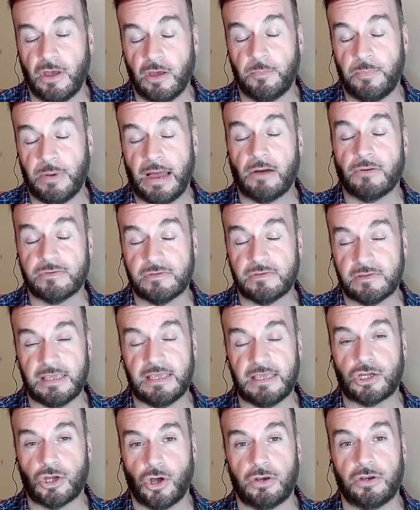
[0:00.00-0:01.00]
about
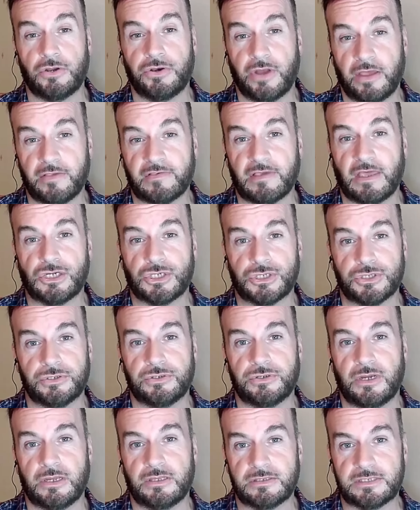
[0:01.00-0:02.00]

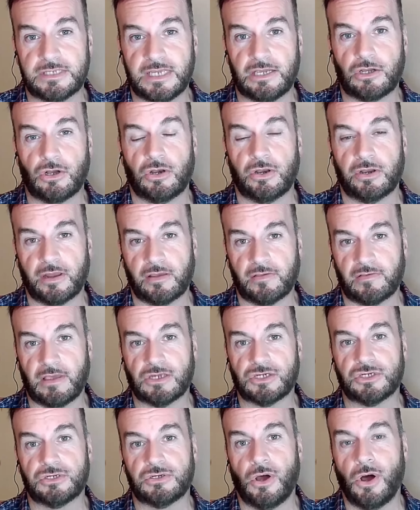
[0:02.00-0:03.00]
decolonization and
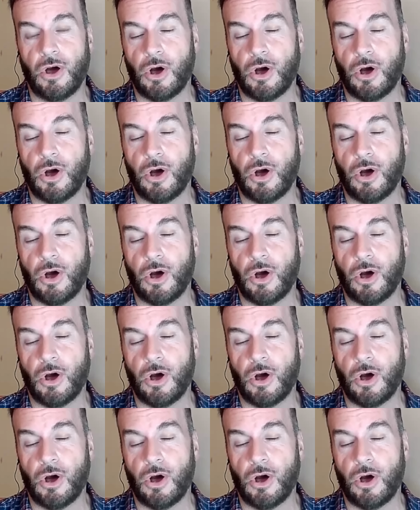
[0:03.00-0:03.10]
decolonization